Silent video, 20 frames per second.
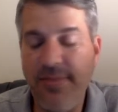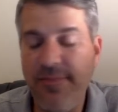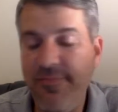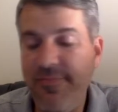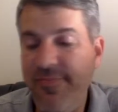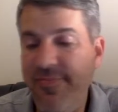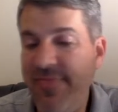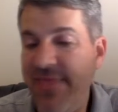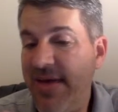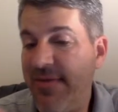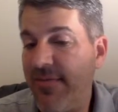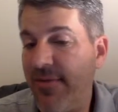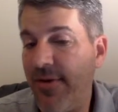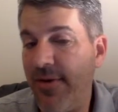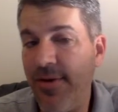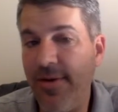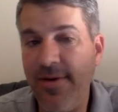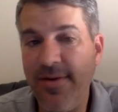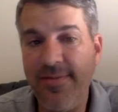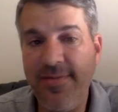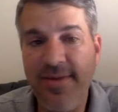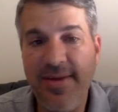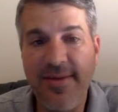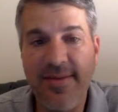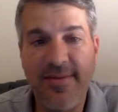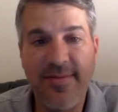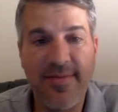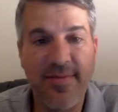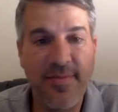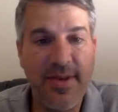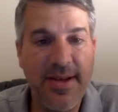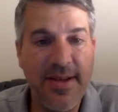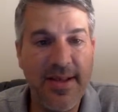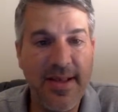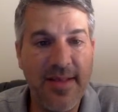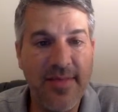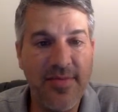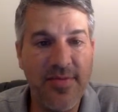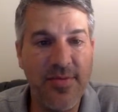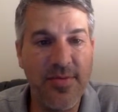Never heard of it. Somebody
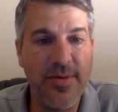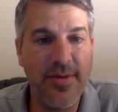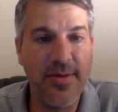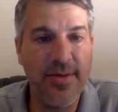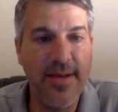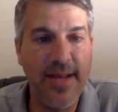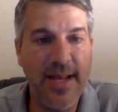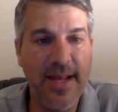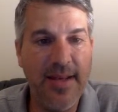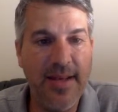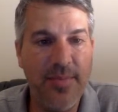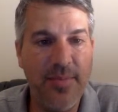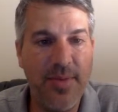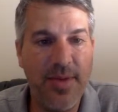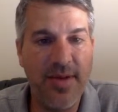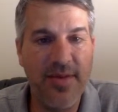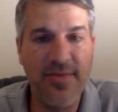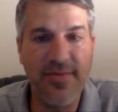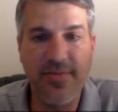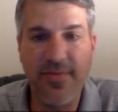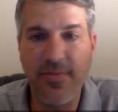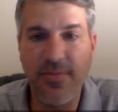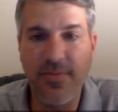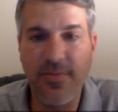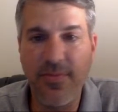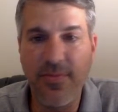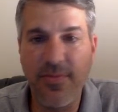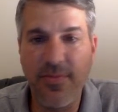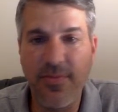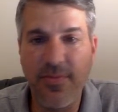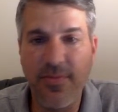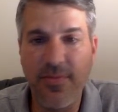got 280 bucks for one.